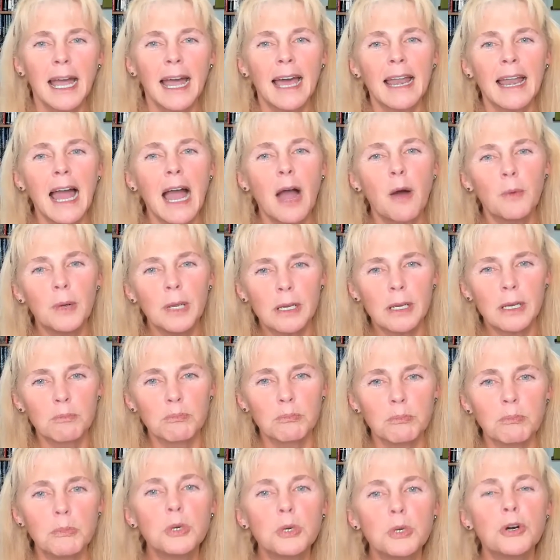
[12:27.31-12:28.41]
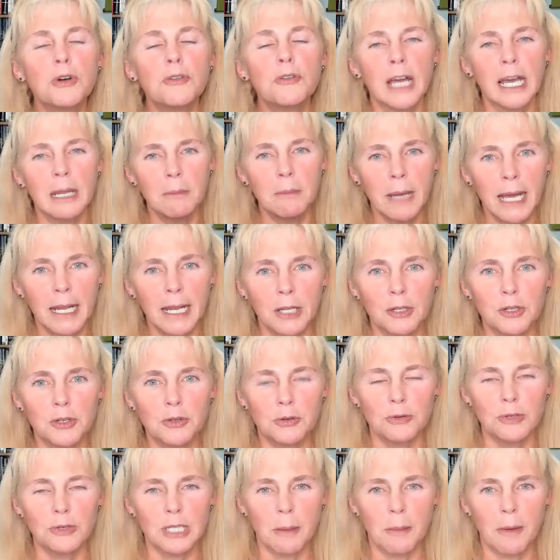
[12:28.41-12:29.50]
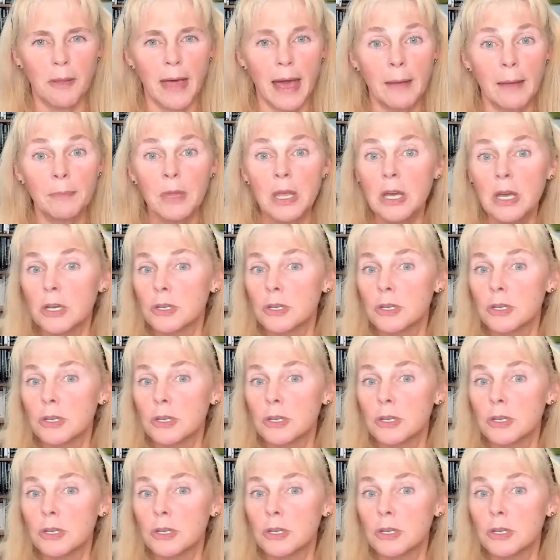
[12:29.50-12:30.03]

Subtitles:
and how we could move and manage through some of that.